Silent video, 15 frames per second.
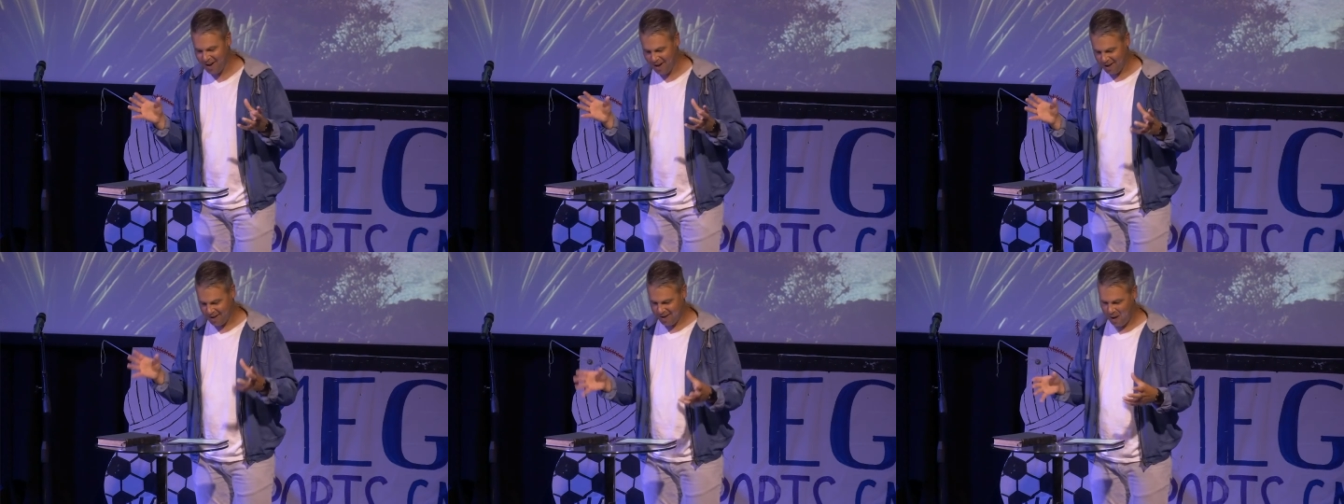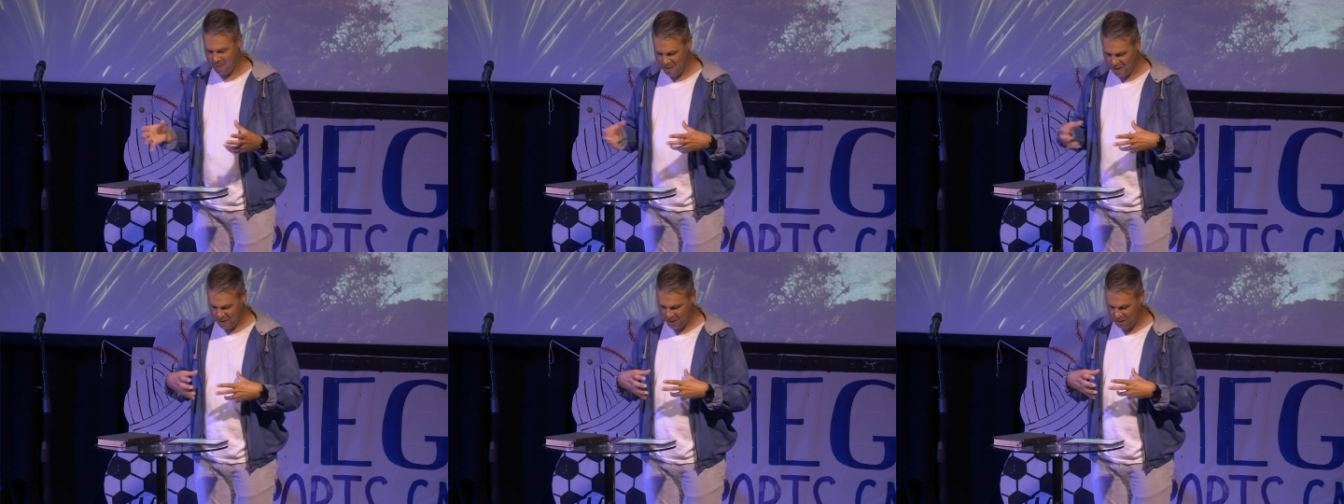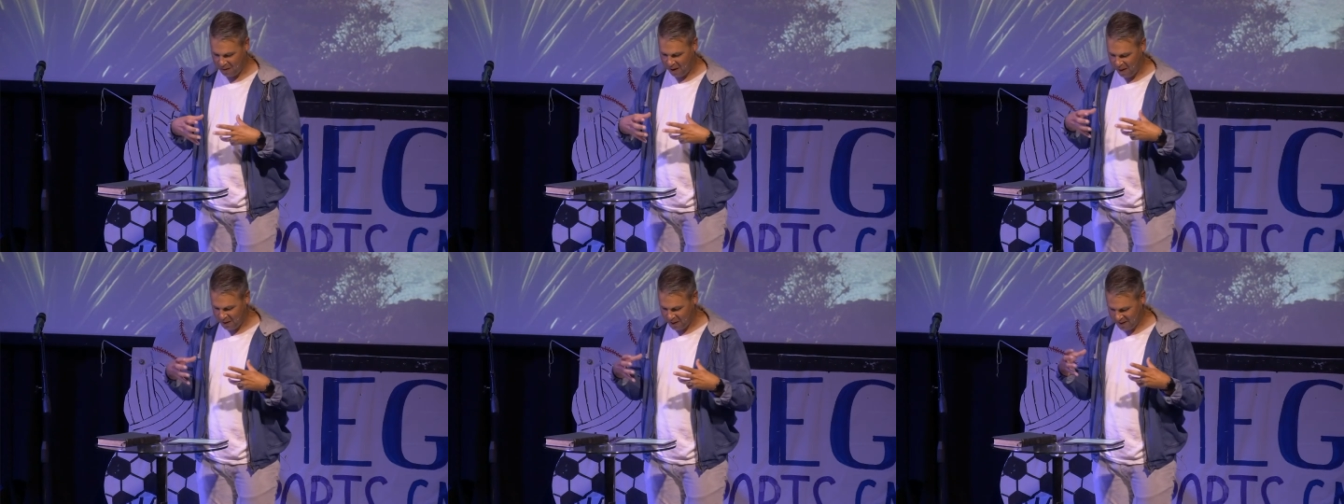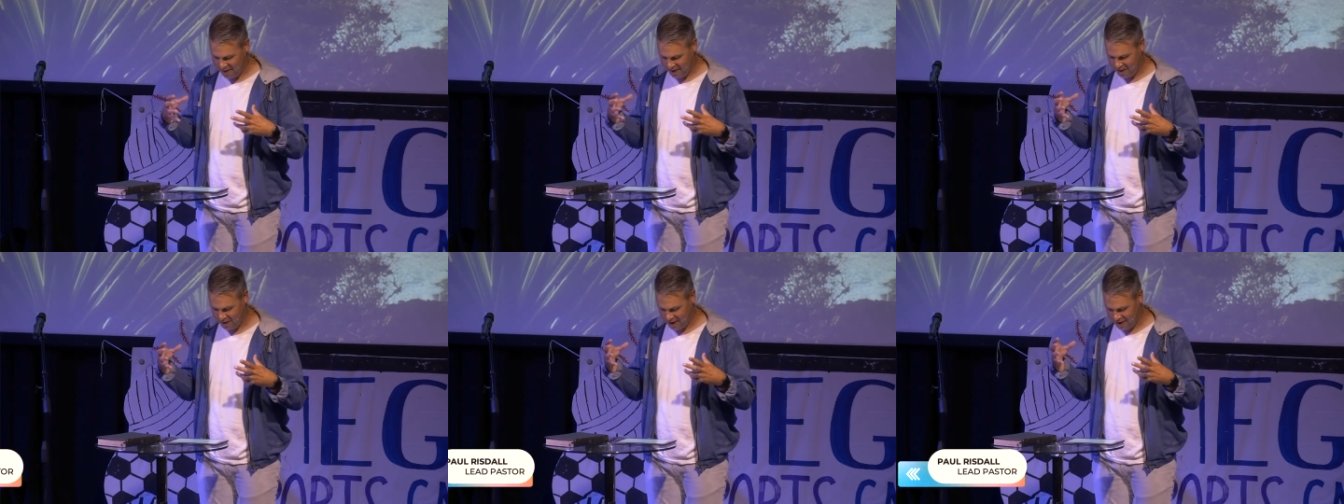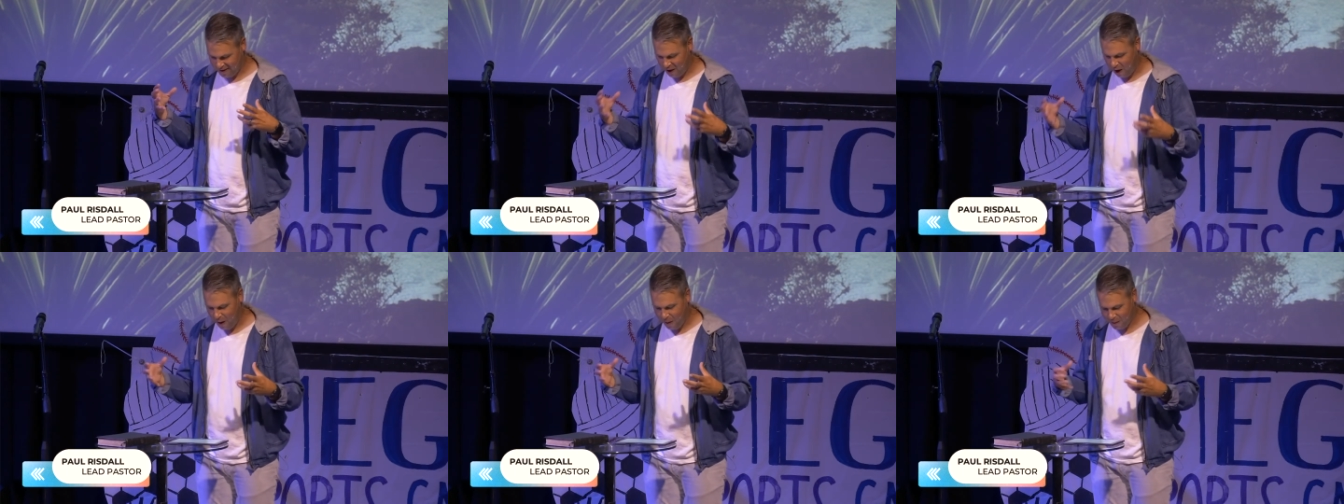summer. We've called this series
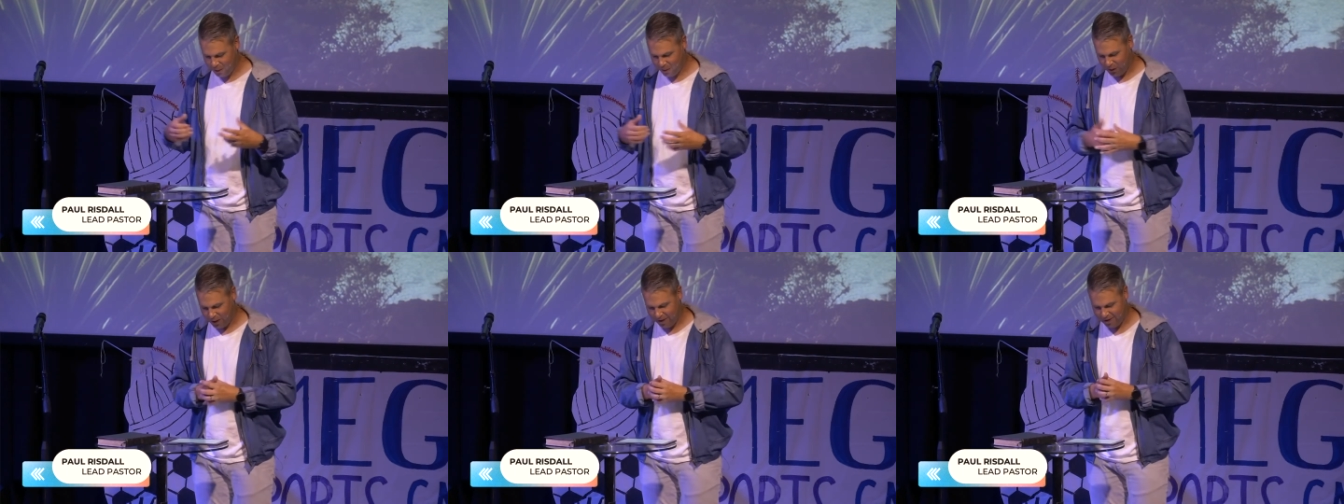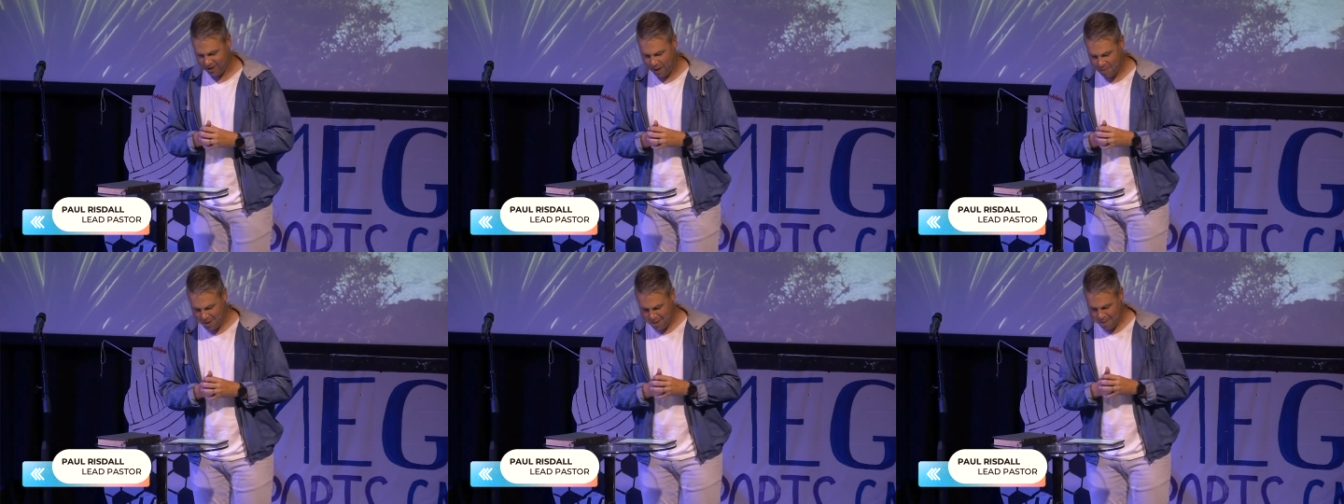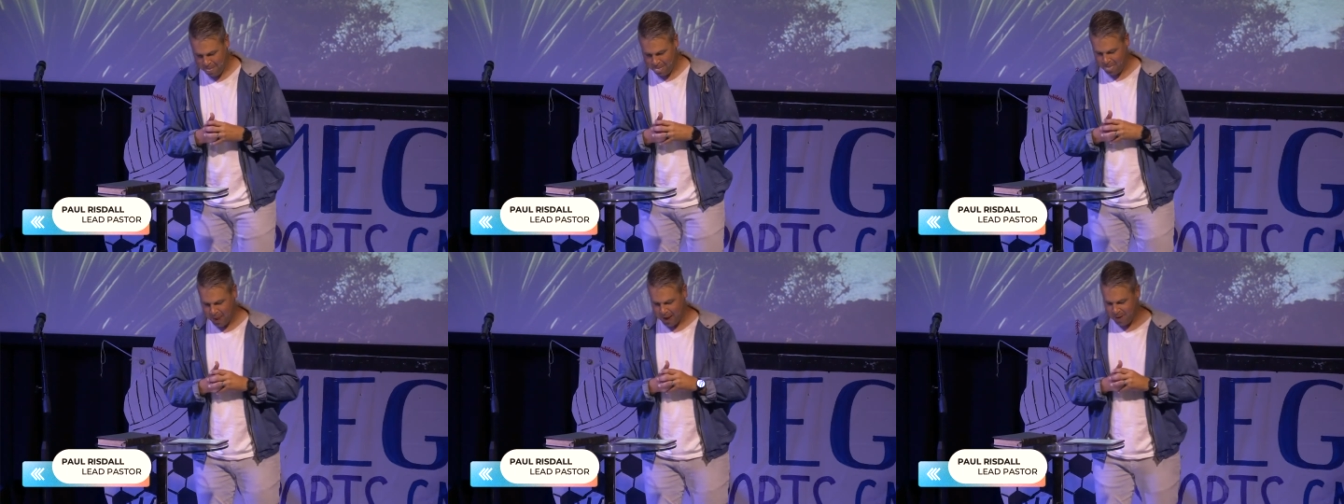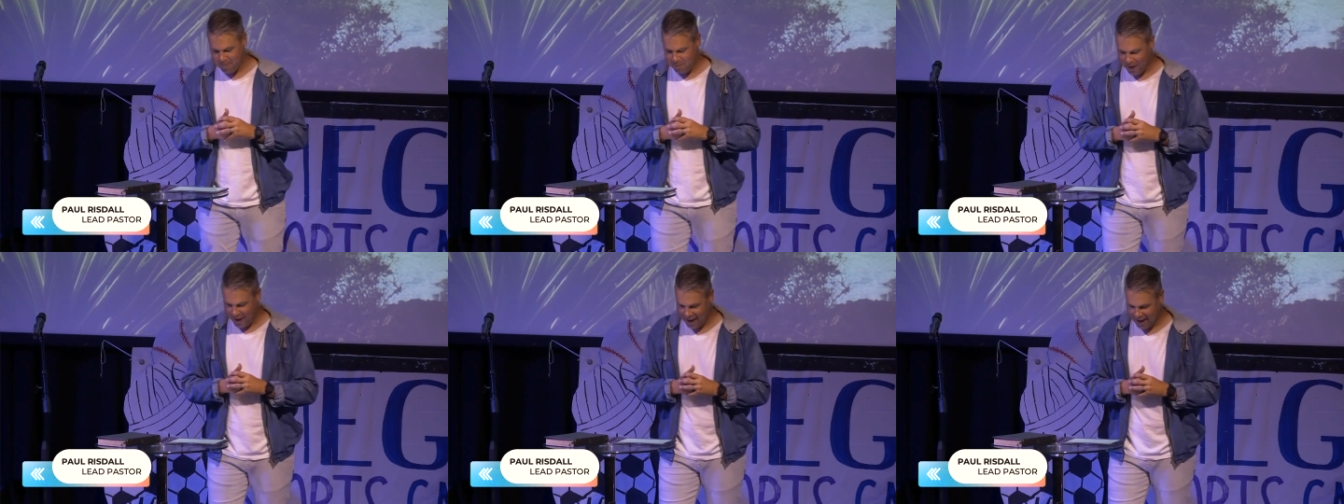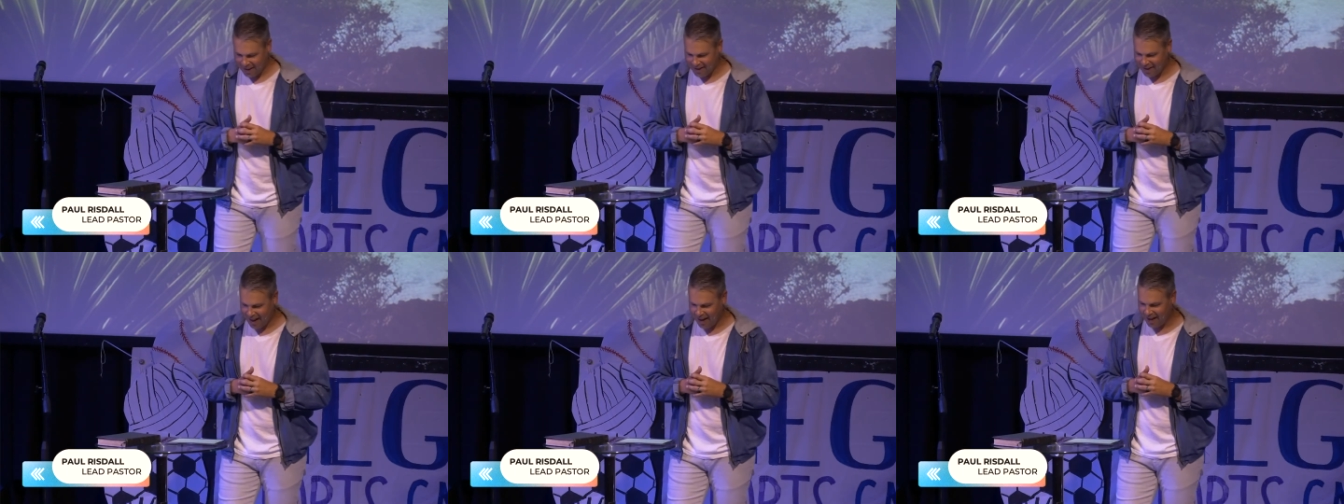Psalms for the Summer, and